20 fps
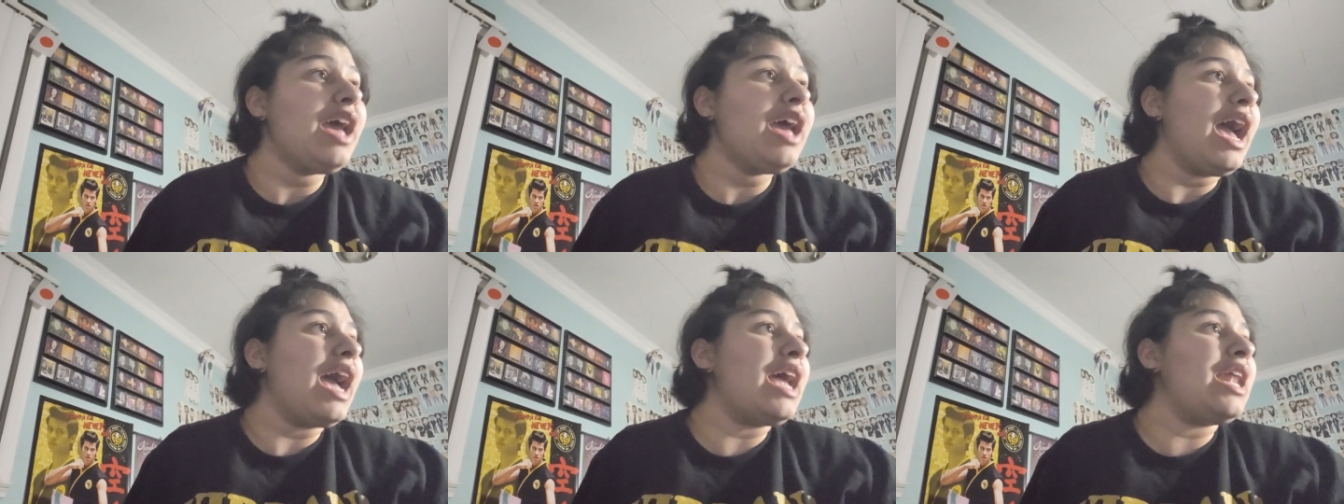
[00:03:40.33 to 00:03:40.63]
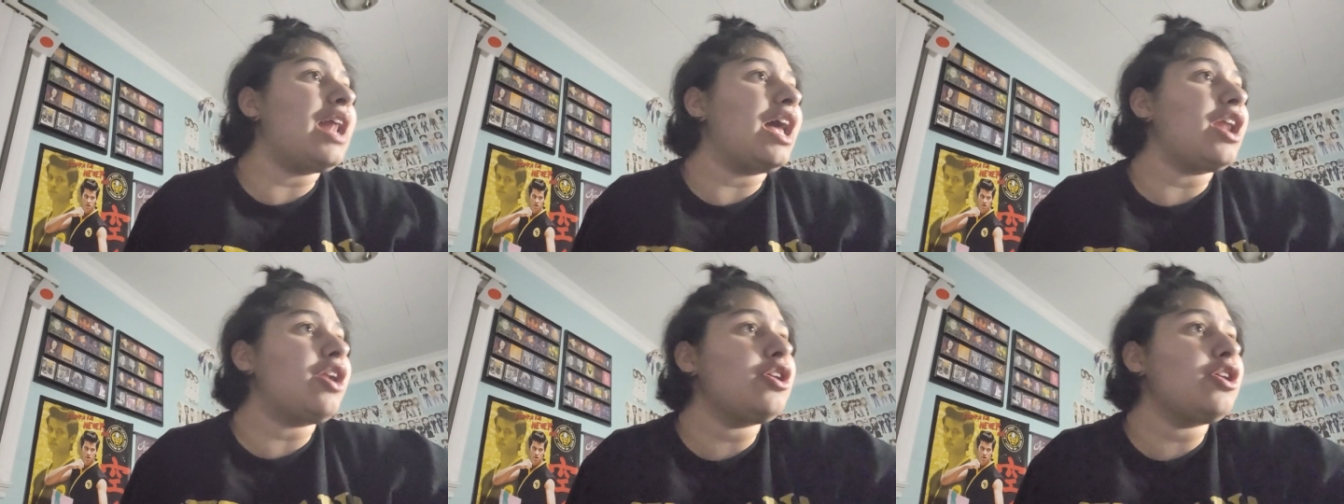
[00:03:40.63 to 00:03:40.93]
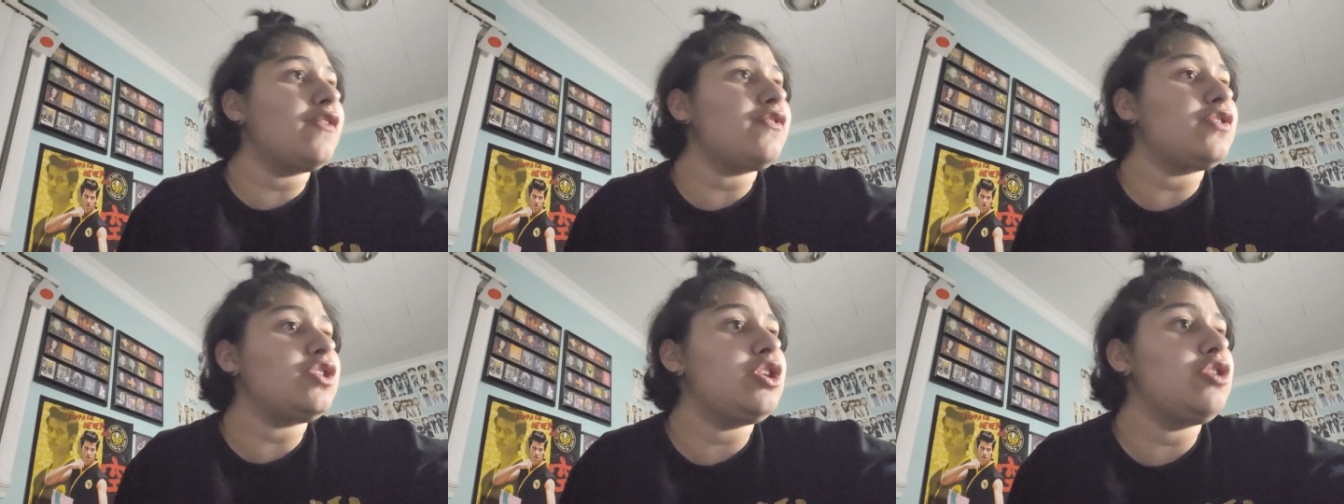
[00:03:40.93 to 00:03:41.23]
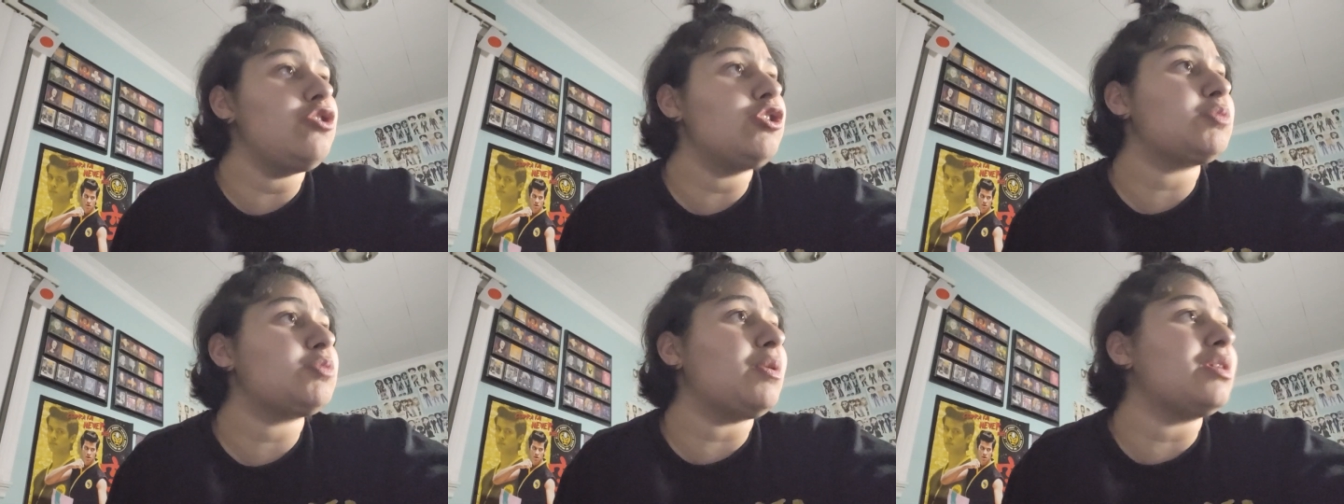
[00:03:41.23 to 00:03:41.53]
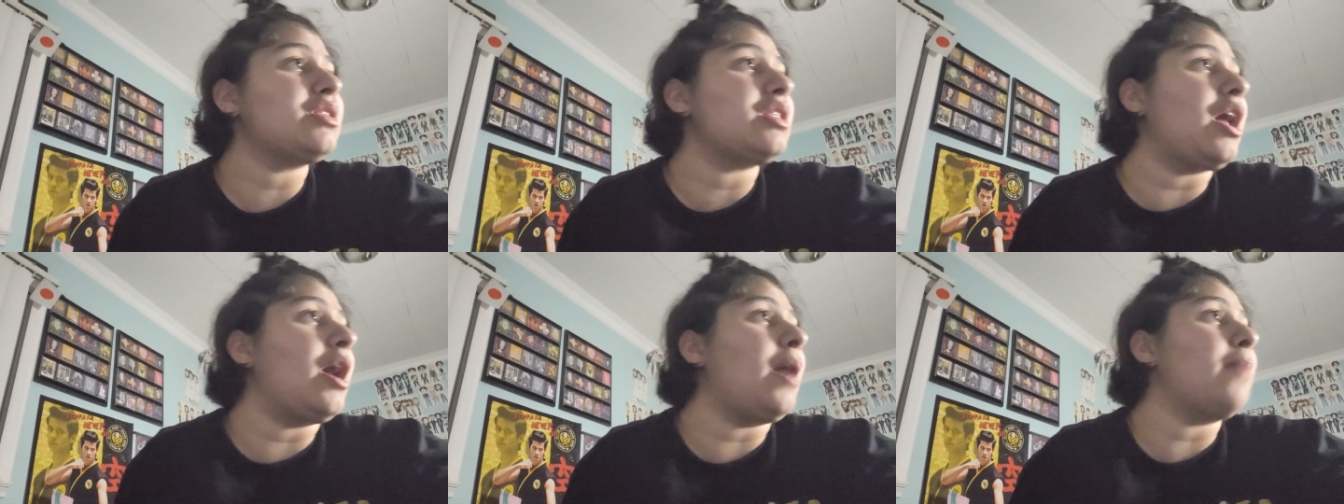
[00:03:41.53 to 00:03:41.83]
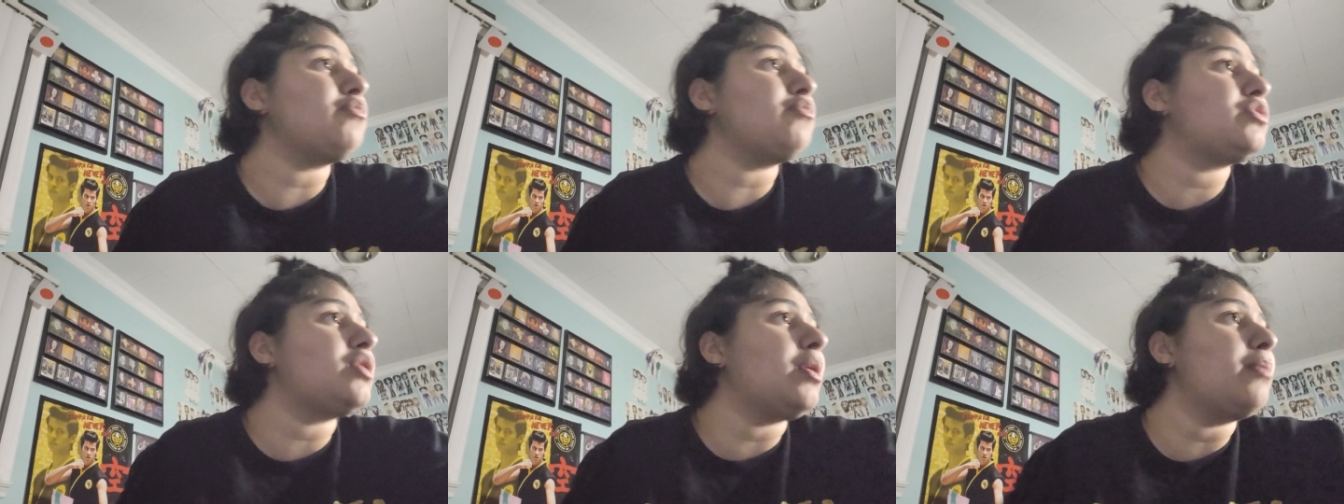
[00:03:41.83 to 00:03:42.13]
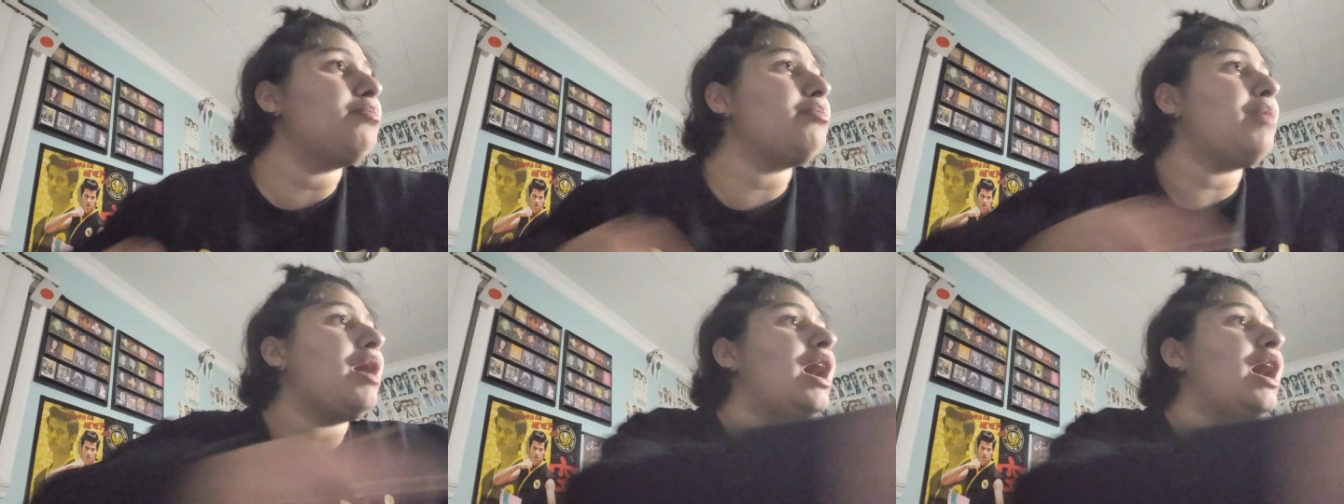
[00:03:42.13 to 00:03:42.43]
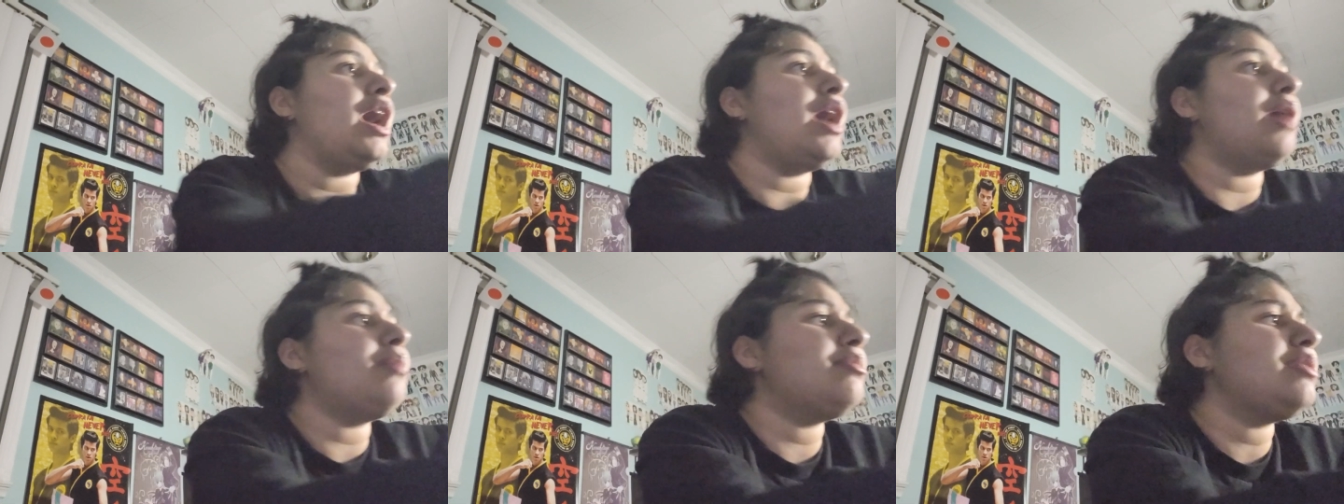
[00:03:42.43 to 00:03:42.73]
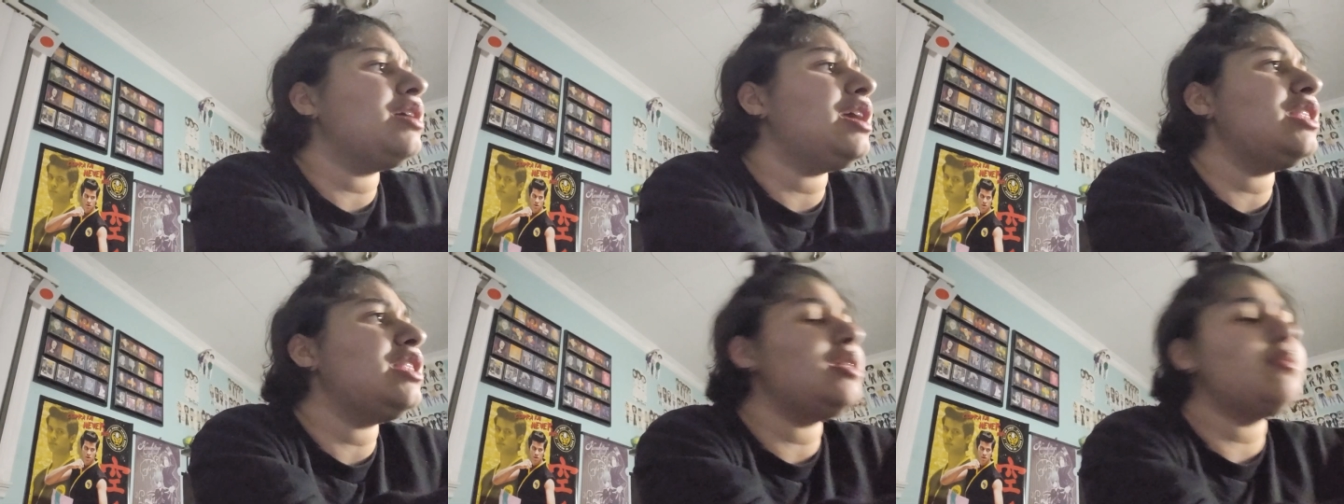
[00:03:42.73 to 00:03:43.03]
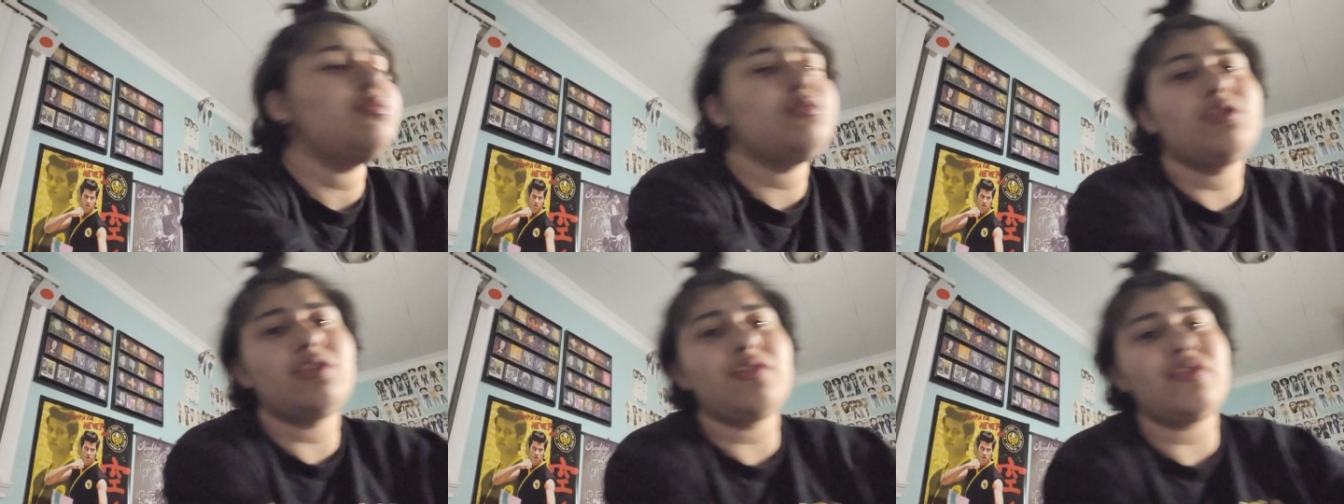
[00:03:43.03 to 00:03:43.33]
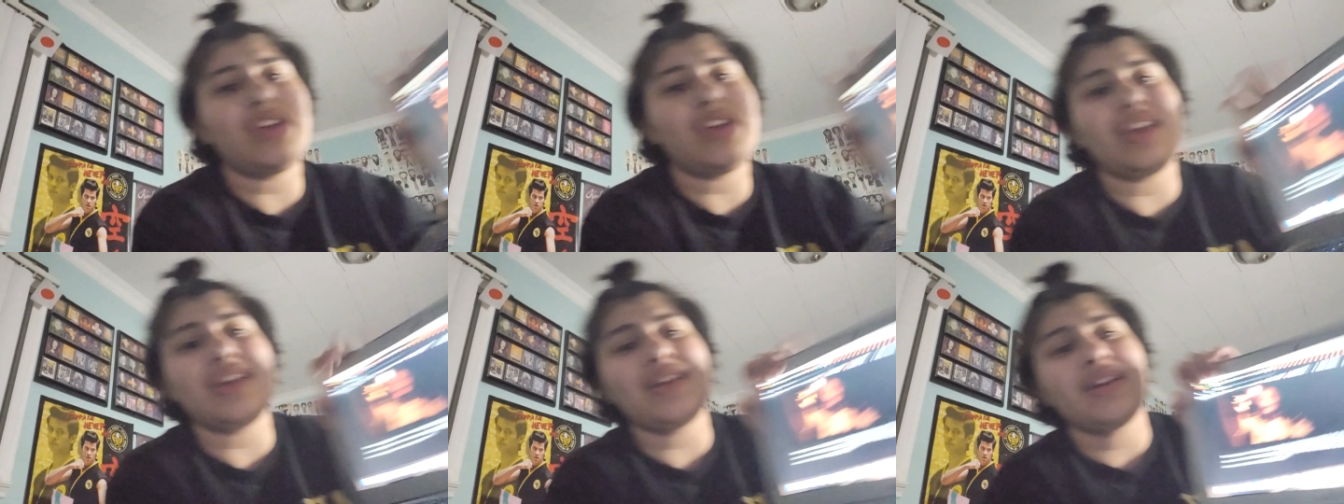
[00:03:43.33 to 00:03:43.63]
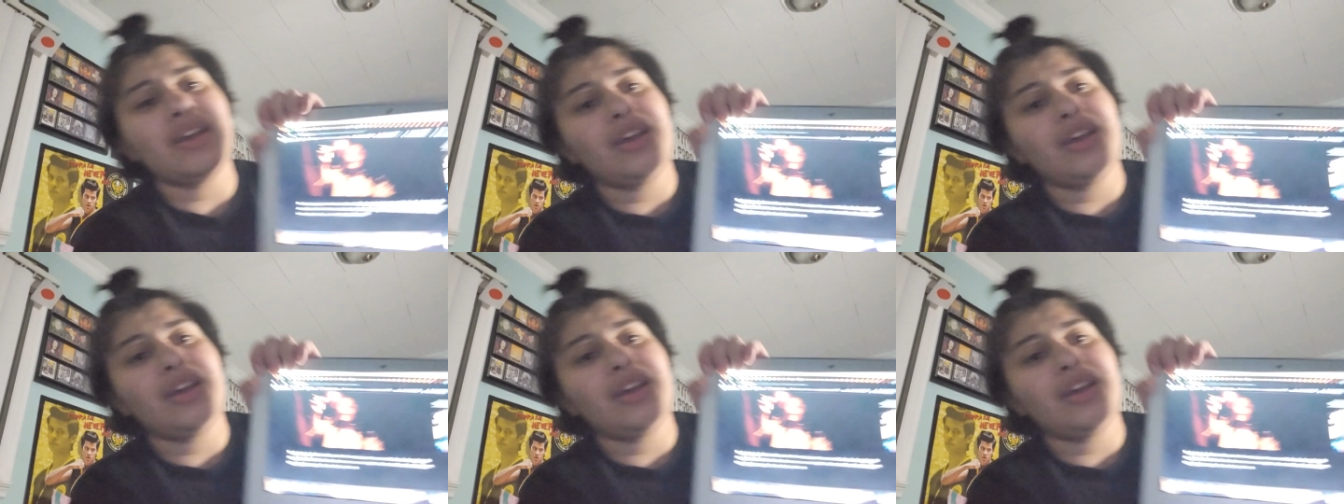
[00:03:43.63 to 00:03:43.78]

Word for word: And I don't know if you knew this, but um the mom in the movie